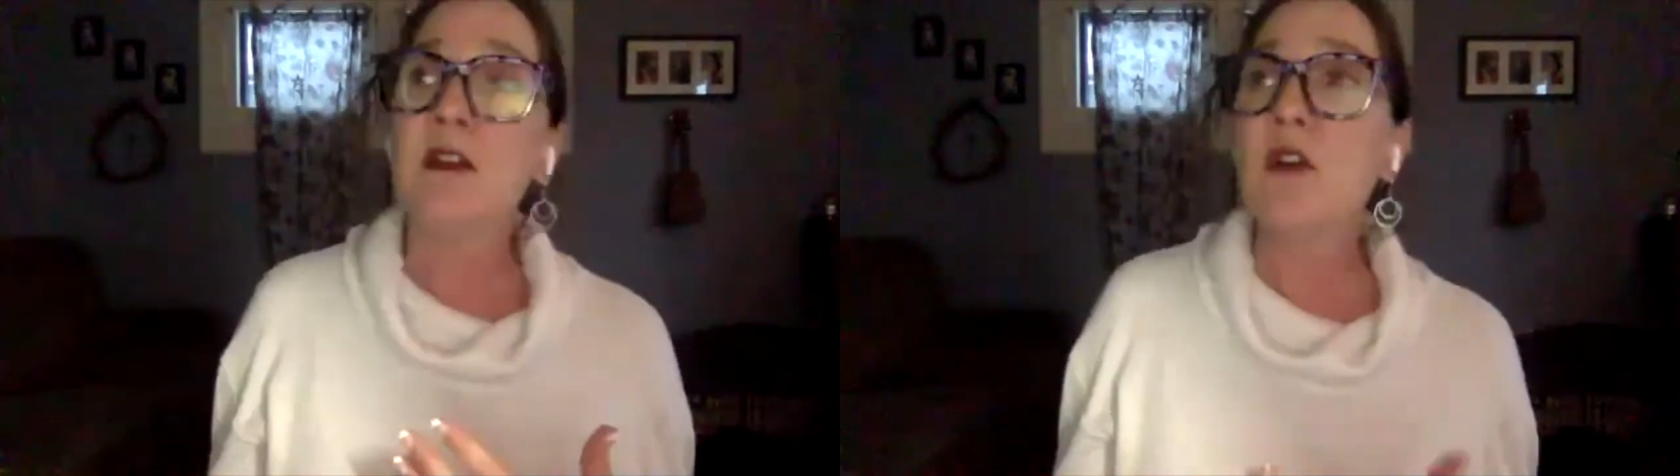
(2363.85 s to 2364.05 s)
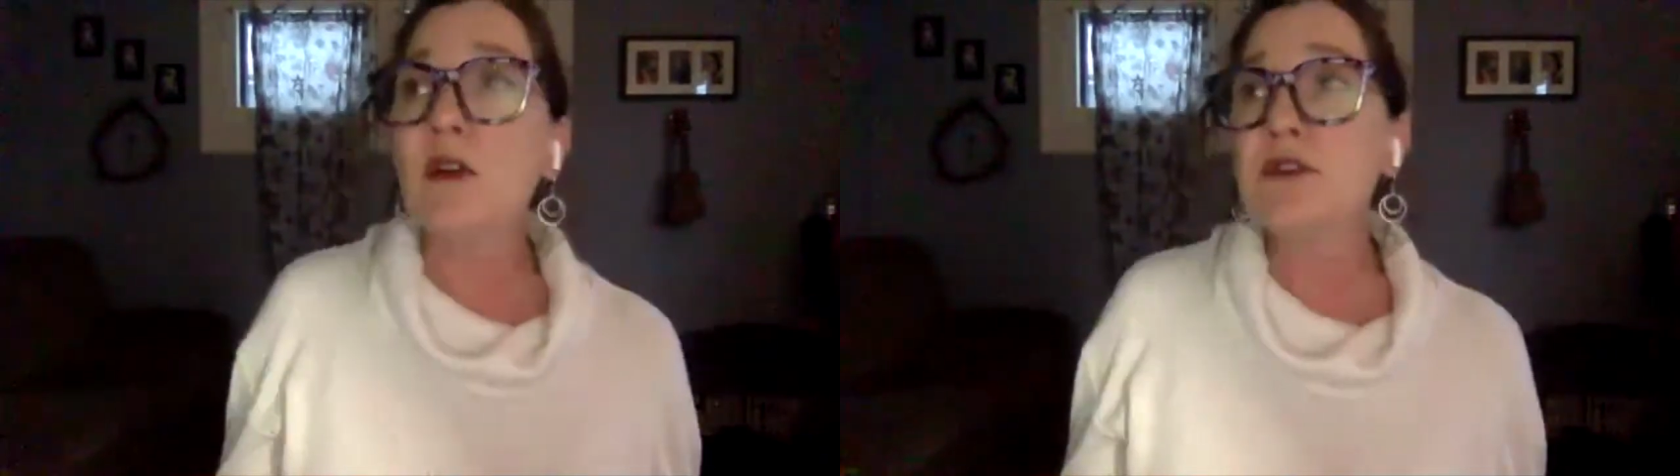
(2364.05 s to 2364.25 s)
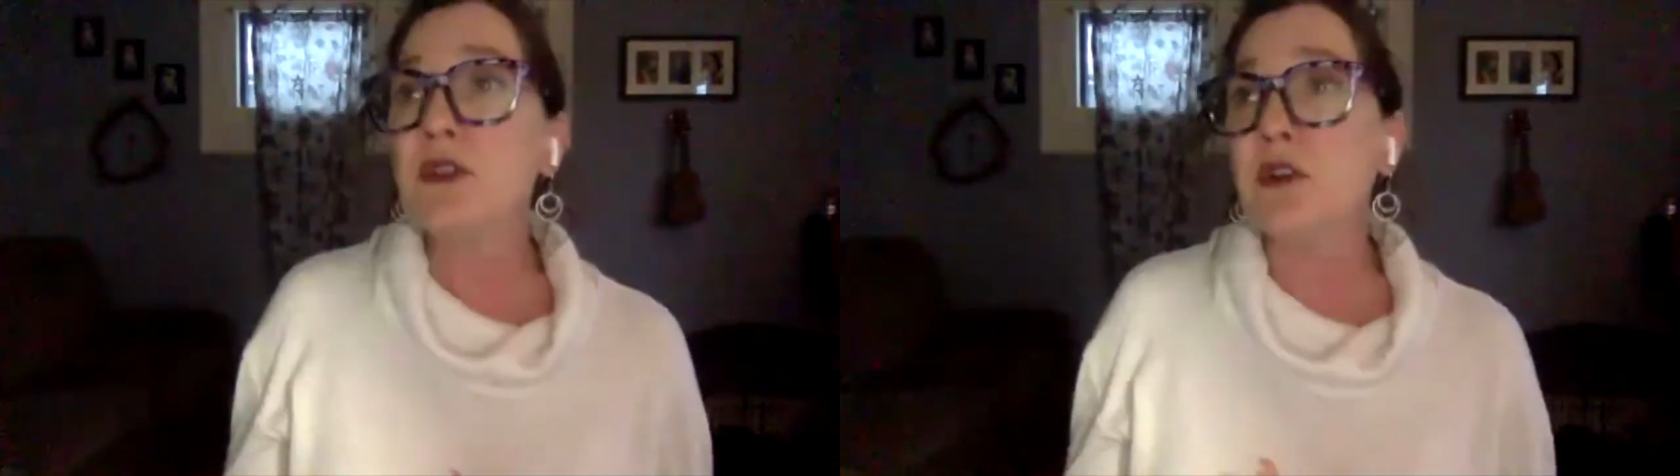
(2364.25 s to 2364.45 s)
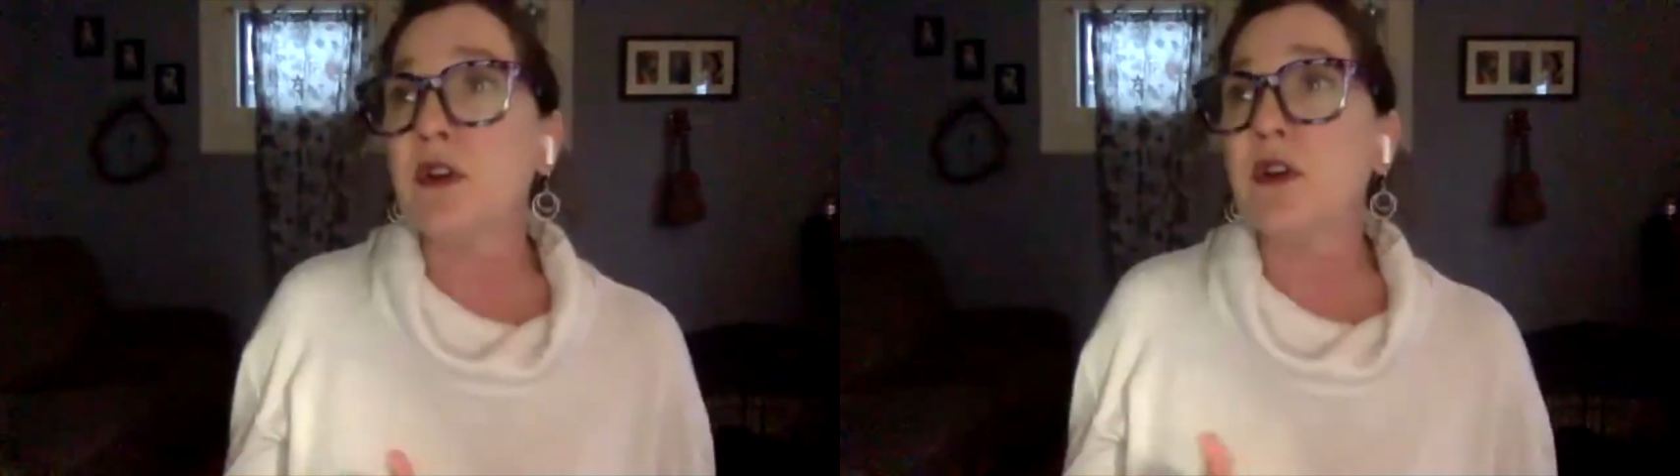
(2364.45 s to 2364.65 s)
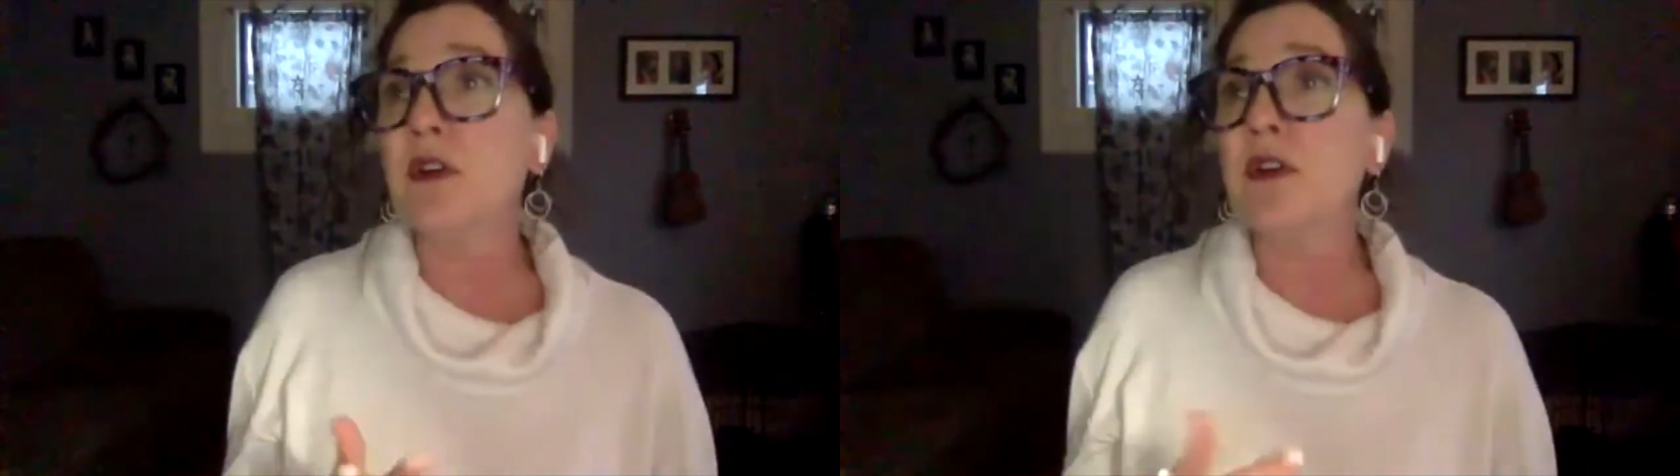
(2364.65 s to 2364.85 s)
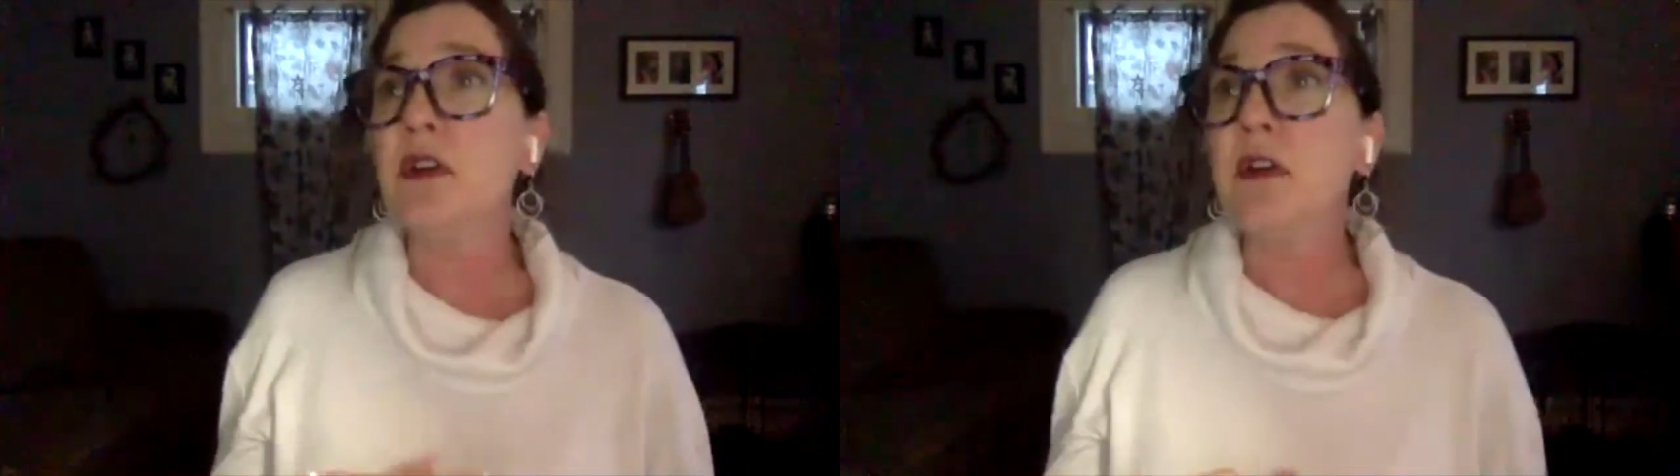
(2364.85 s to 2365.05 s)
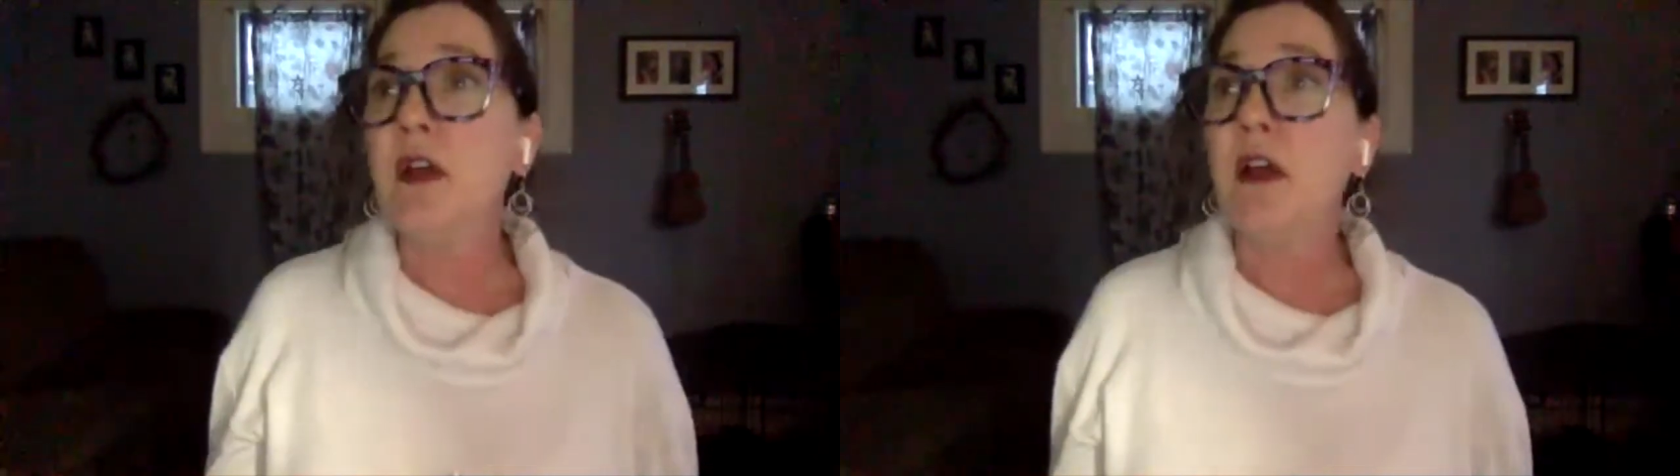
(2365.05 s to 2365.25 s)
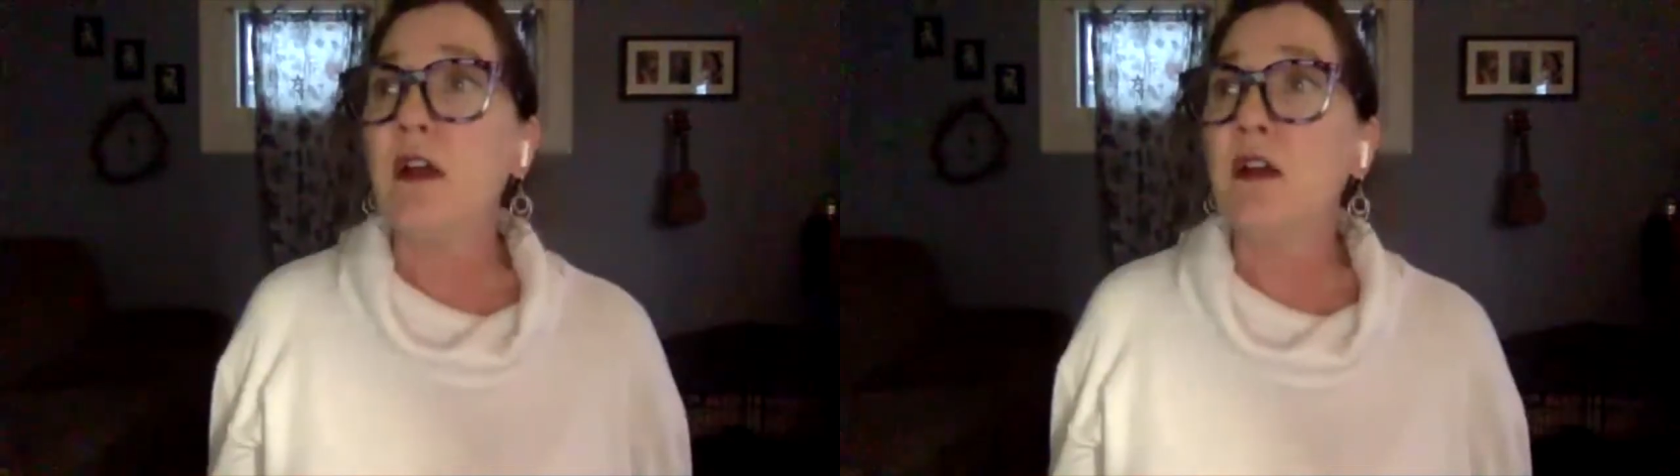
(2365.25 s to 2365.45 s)
culture
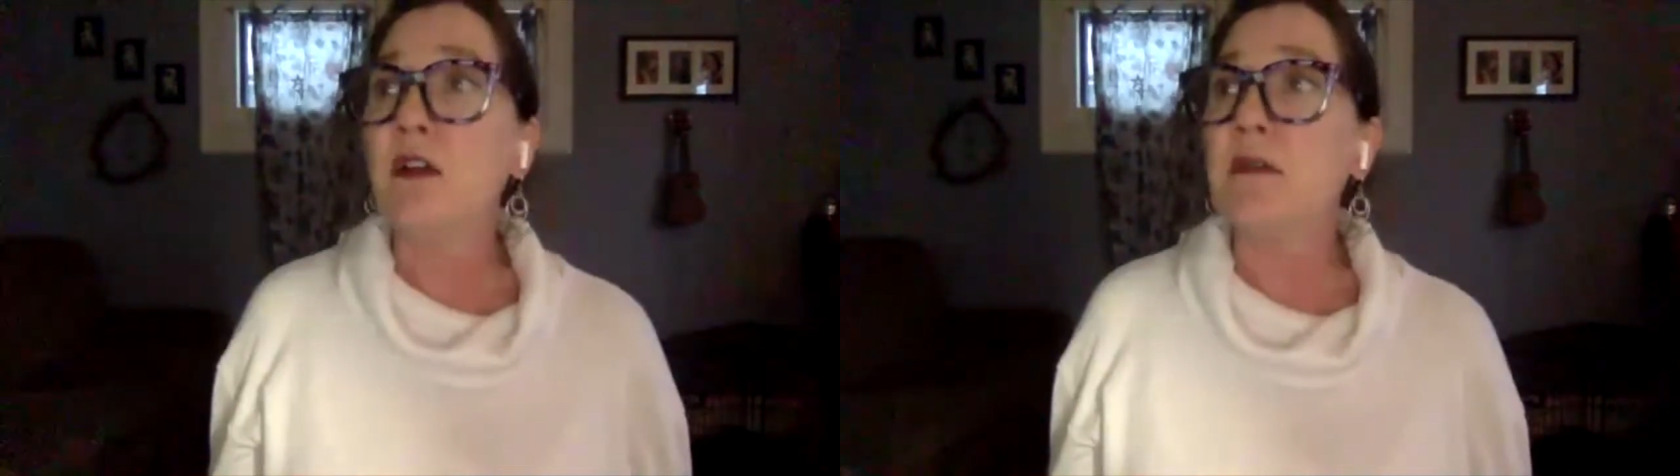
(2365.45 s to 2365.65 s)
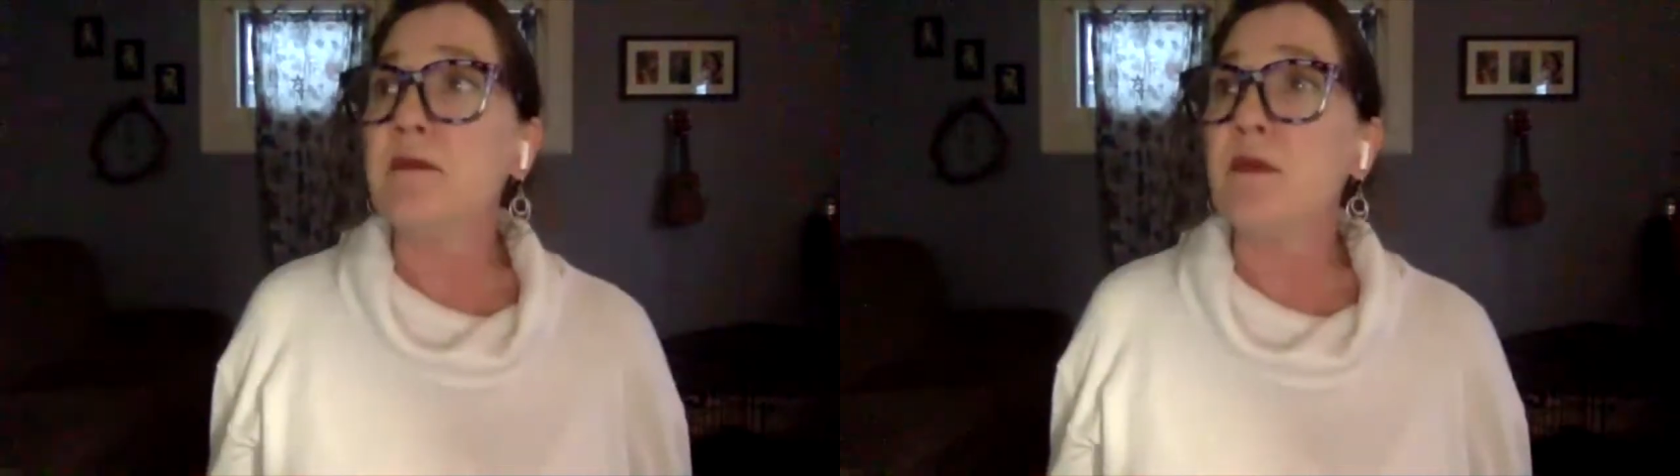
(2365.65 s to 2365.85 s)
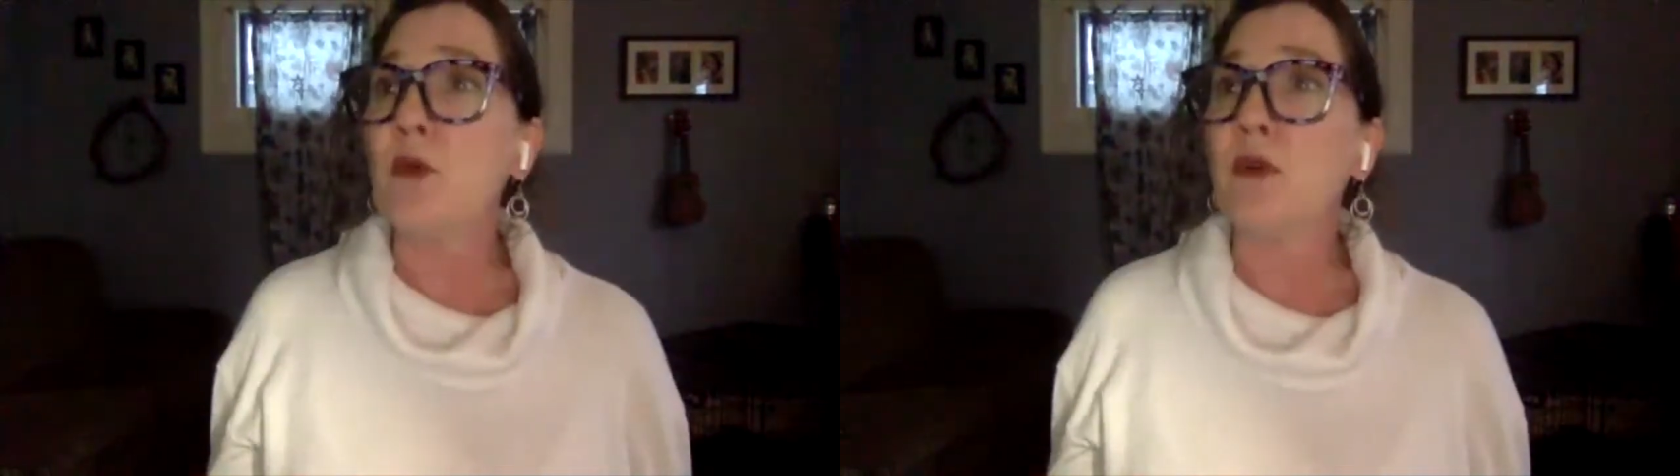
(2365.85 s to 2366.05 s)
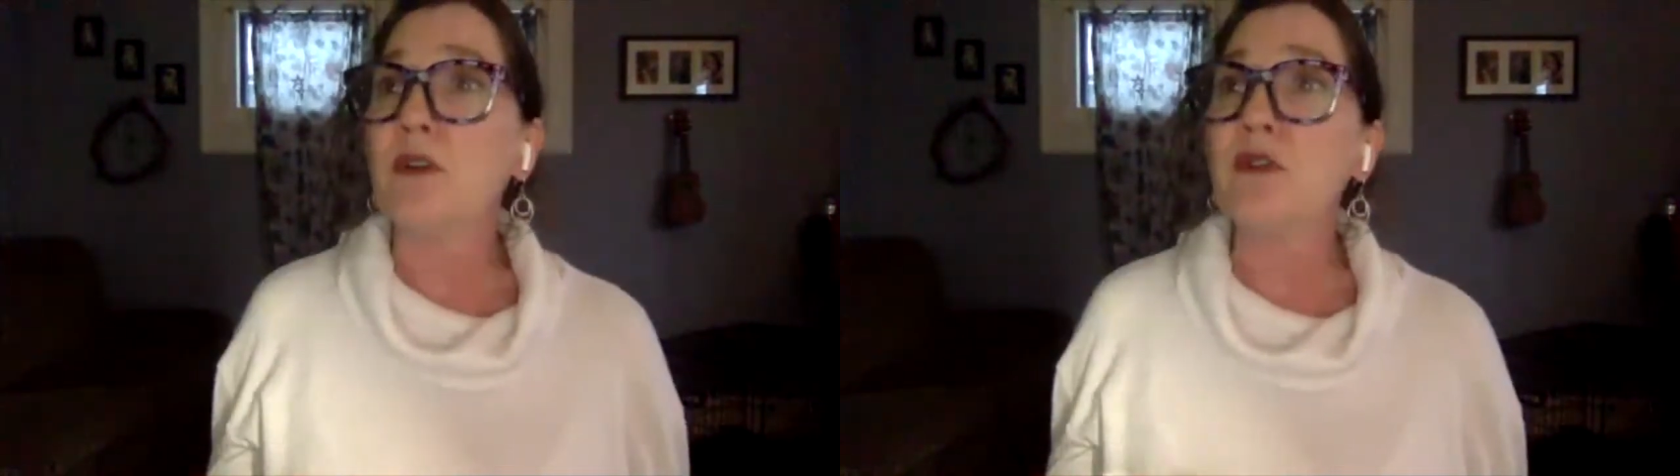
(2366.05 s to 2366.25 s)
or